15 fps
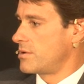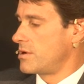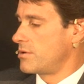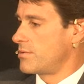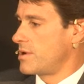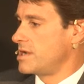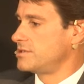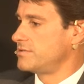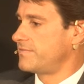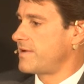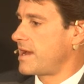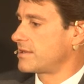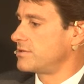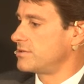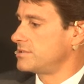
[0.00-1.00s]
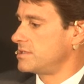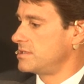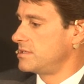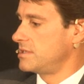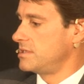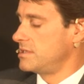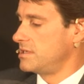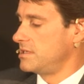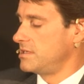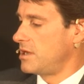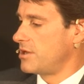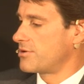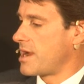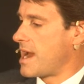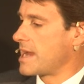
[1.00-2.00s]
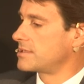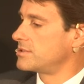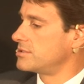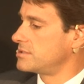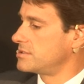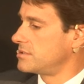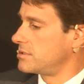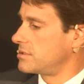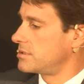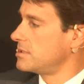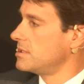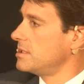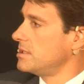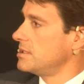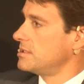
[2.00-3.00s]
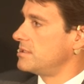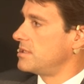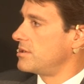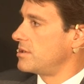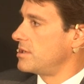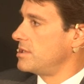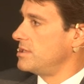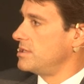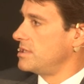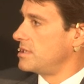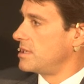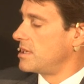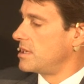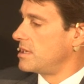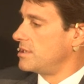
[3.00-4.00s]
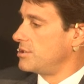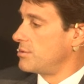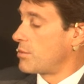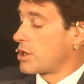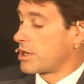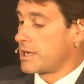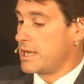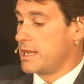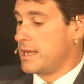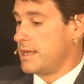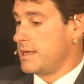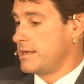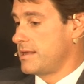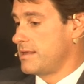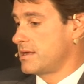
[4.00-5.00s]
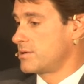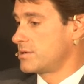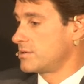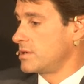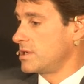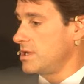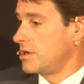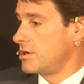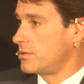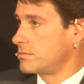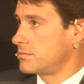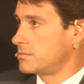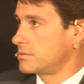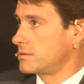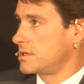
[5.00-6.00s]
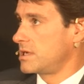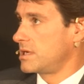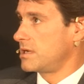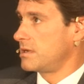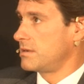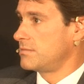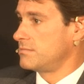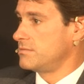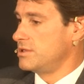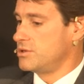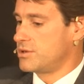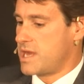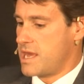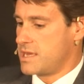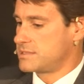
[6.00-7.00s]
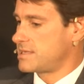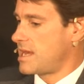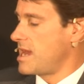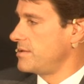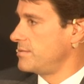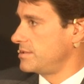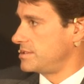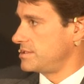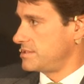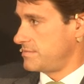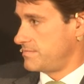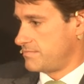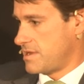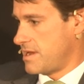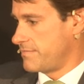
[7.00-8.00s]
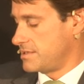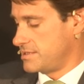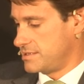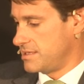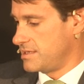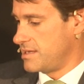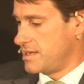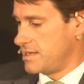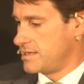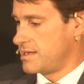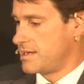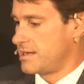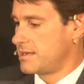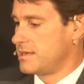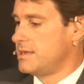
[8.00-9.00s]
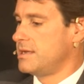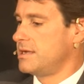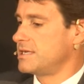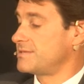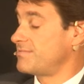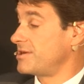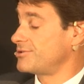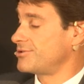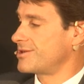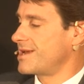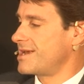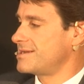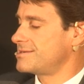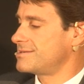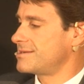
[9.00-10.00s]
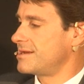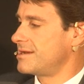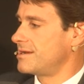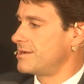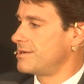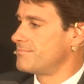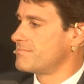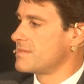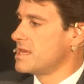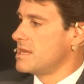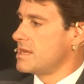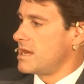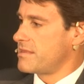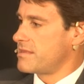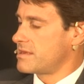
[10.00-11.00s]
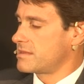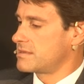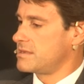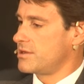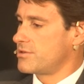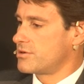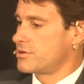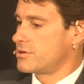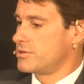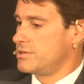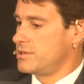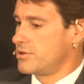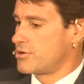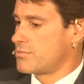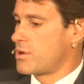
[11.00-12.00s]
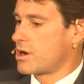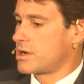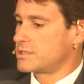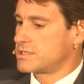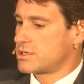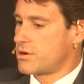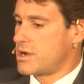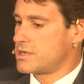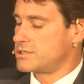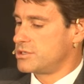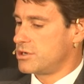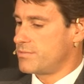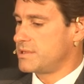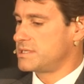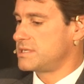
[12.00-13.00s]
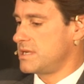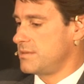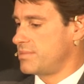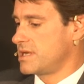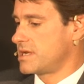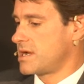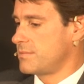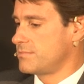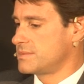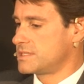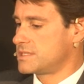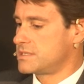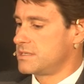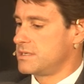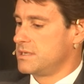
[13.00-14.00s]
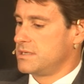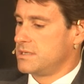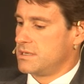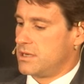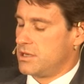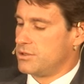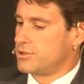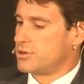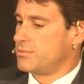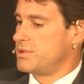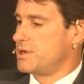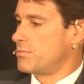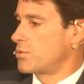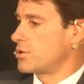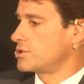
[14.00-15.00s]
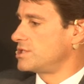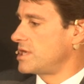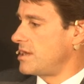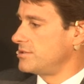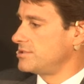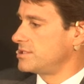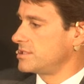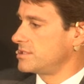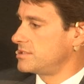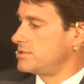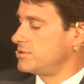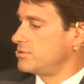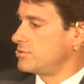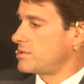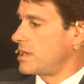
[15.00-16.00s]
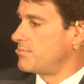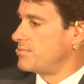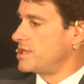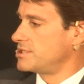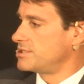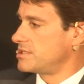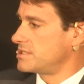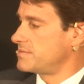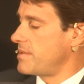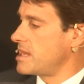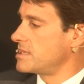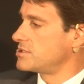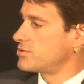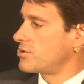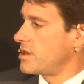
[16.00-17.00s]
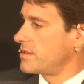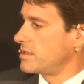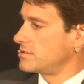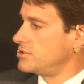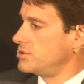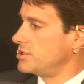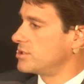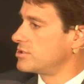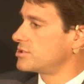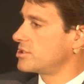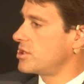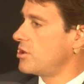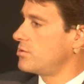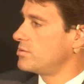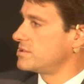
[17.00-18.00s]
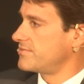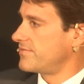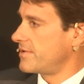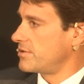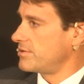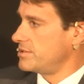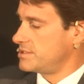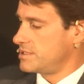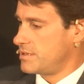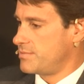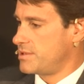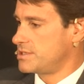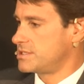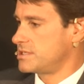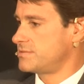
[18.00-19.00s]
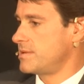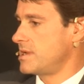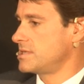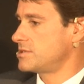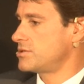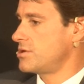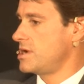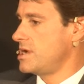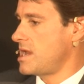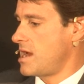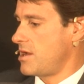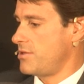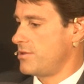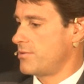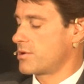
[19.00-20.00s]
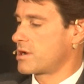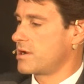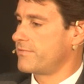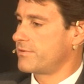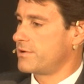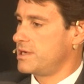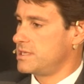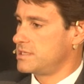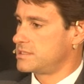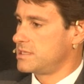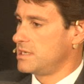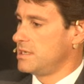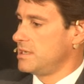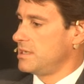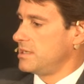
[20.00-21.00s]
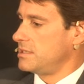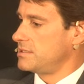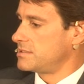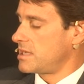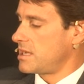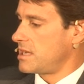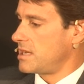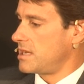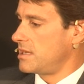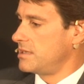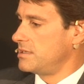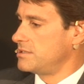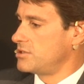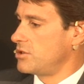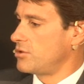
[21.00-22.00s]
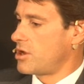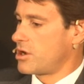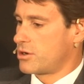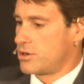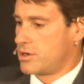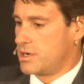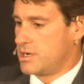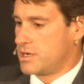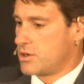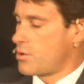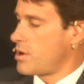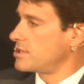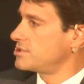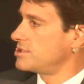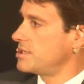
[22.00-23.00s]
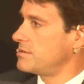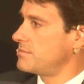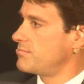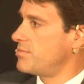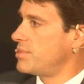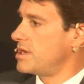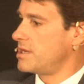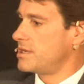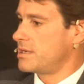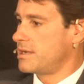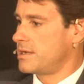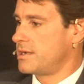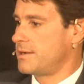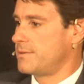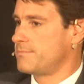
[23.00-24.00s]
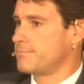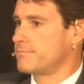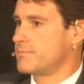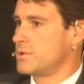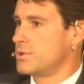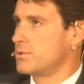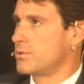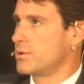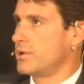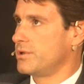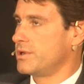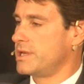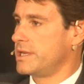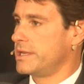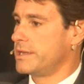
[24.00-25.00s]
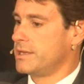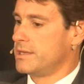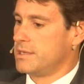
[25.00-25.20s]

a range of factors and other actors that are in the market. And I think, you know, UK aside, which is obviously a special case, I think the other markets across Europe, it becomes a little bit more challenging to pitch the Spain story. I think 2 years ago it was fairly easy to pitch the Spain story. Now the recovery is no longer in question, but you really